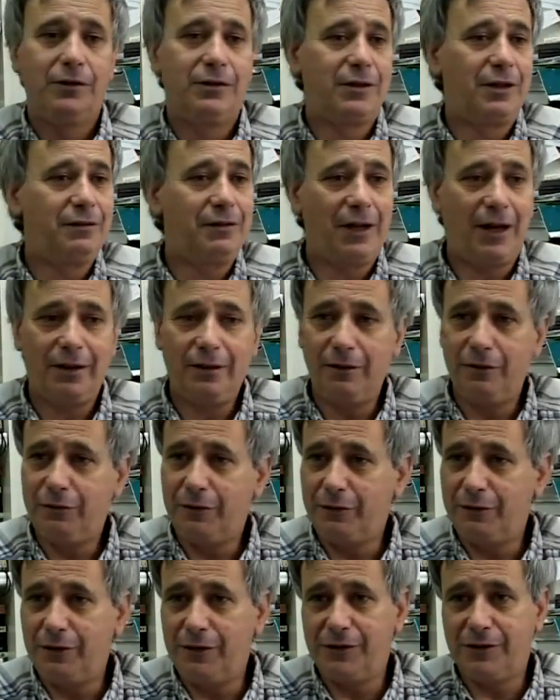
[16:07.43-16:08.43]

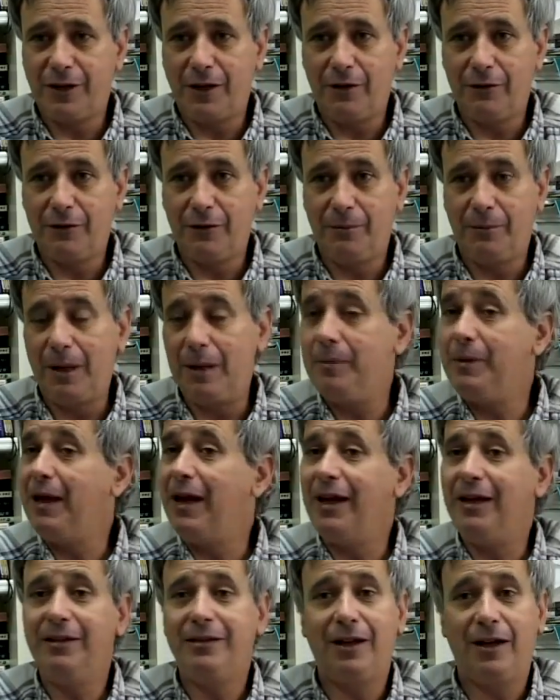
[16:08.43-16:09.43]
750,000,
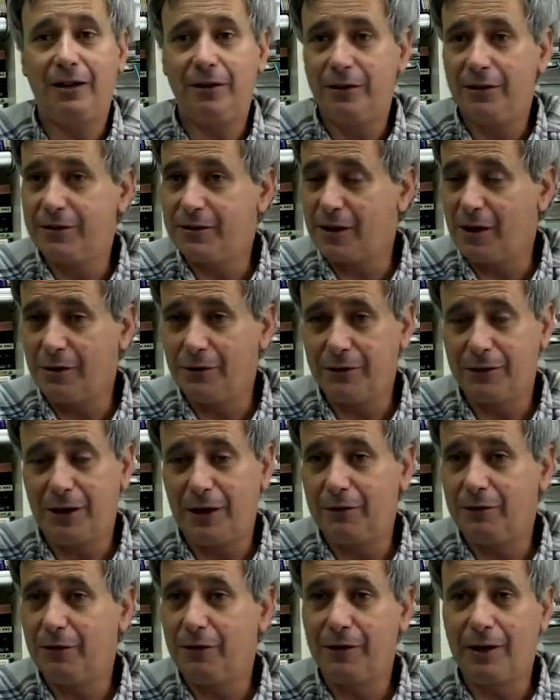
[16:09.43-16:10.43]
maybe 800,000
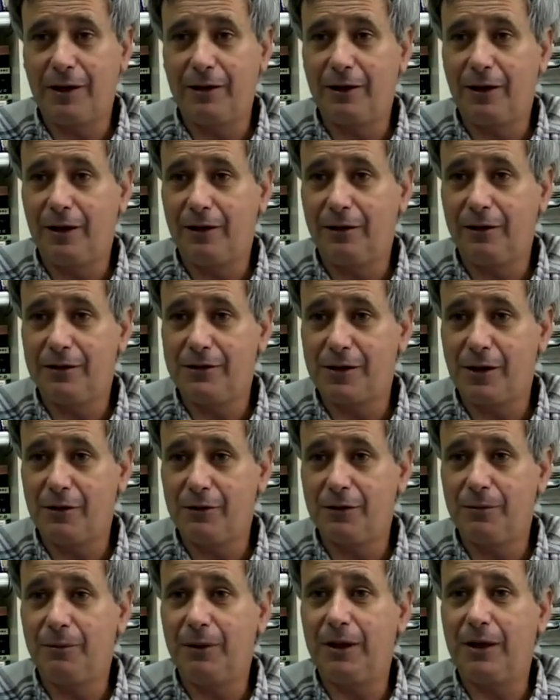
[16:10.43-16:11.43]
out of
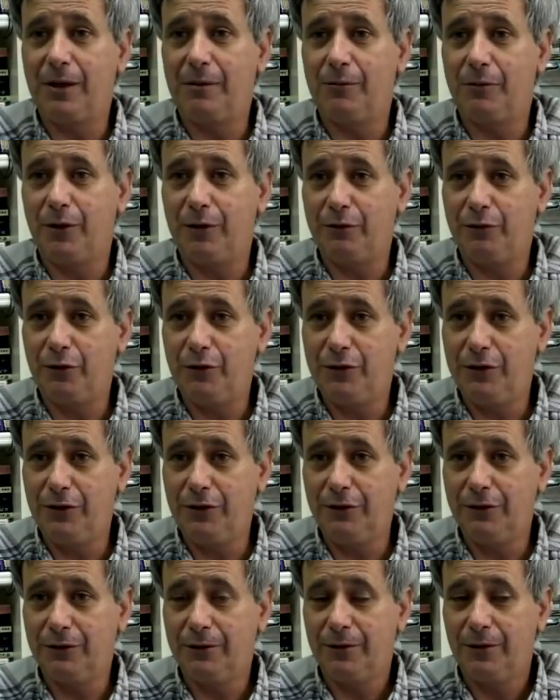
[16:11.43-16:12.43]
900,000 become
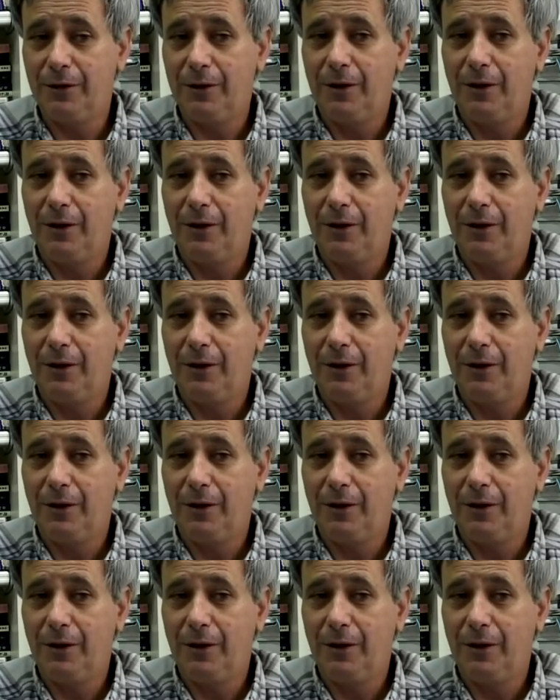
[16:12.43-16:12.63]
refugees.